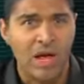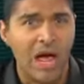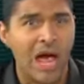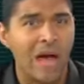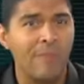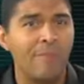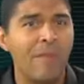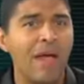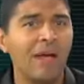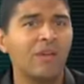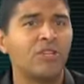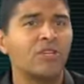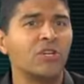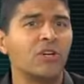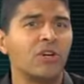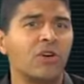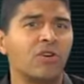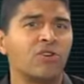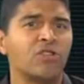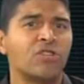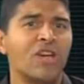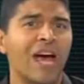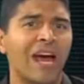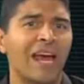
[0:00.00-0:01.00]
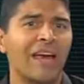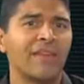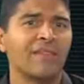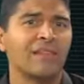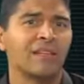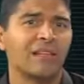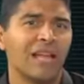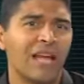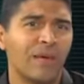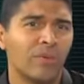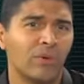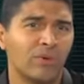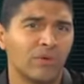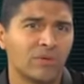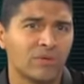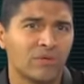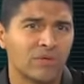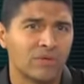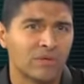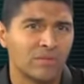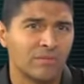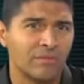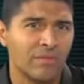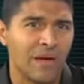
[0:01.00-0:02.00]
And make sure you're checking the
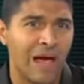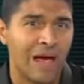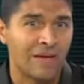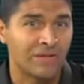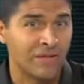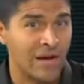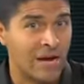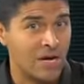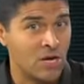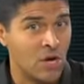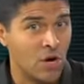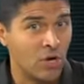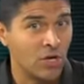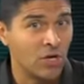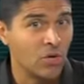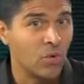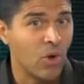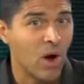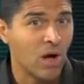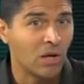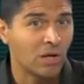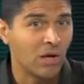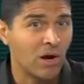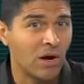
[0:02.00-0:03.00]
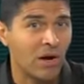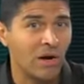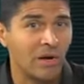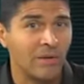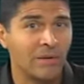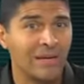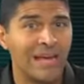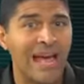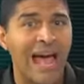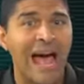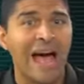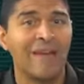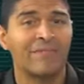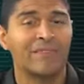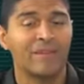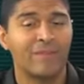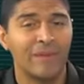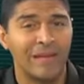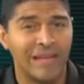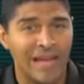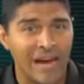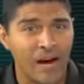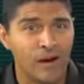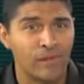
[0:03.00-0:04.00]
labels. As I know you all are, you have to
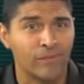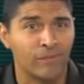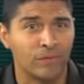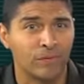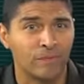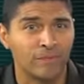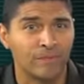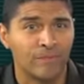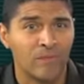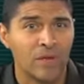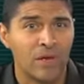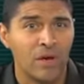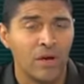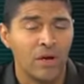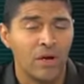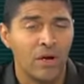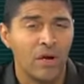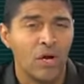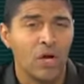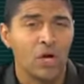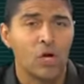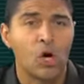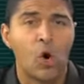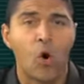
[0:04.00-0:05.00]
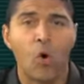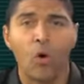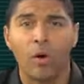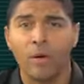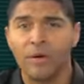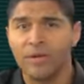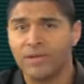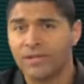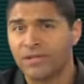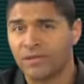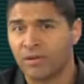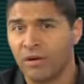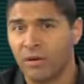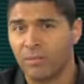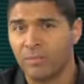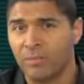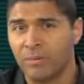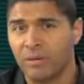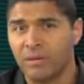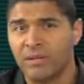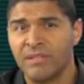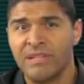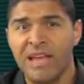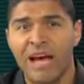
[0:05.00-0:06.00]
be careful. Corn syrup,
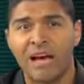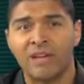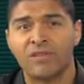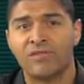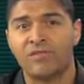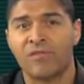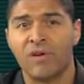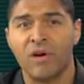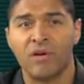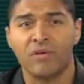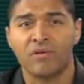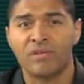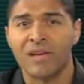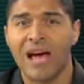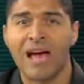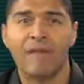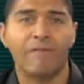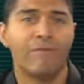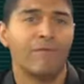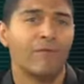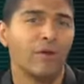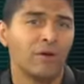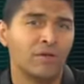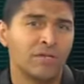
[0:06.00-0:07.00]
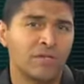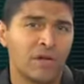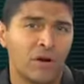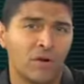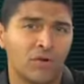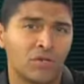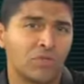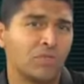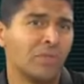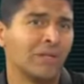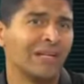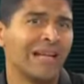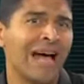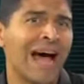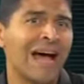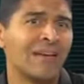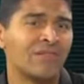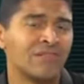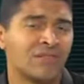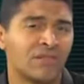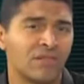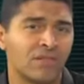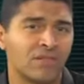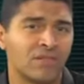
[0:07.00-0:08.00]
dextrose, high fructose,
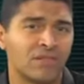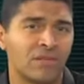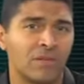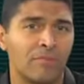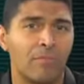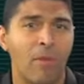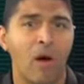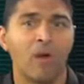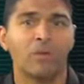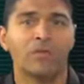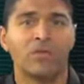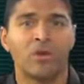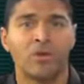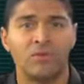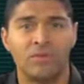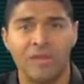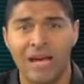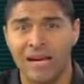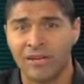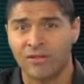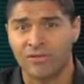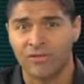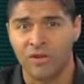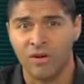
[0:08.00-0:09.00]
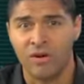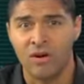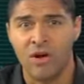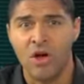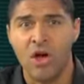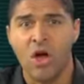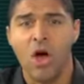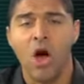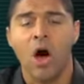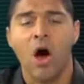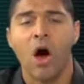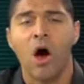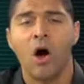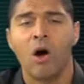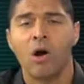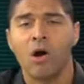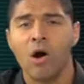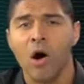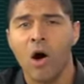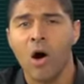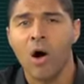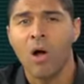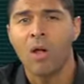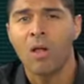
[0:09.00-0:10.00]
molasses, and maltodextrin are
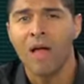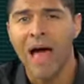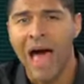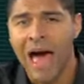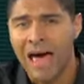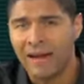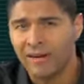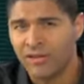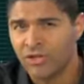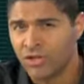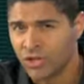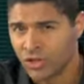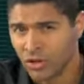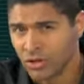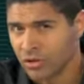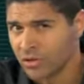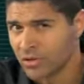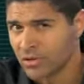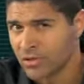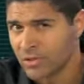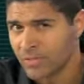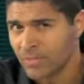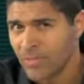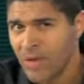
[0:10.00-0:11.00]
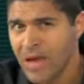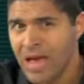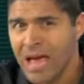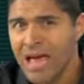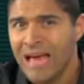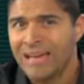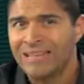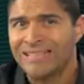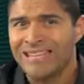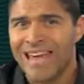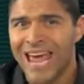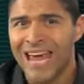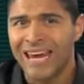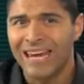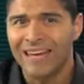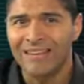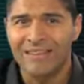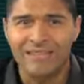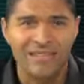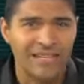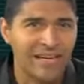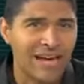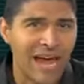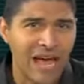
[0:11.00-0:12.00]
all added sugars.
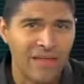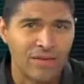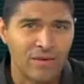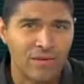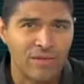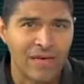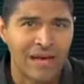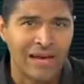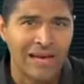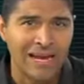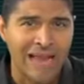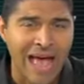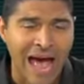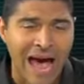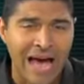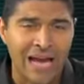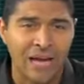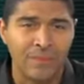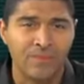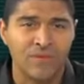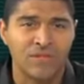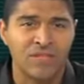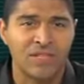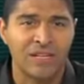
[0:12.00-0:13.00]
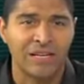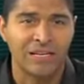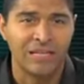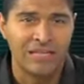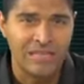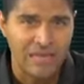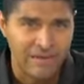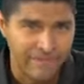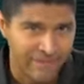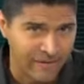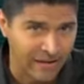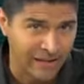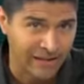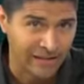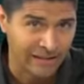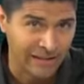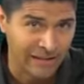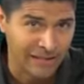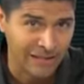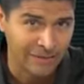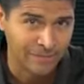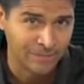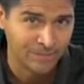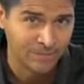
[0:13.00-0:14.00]
Taken together, they can add up
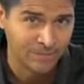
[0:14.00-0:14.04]
significantly.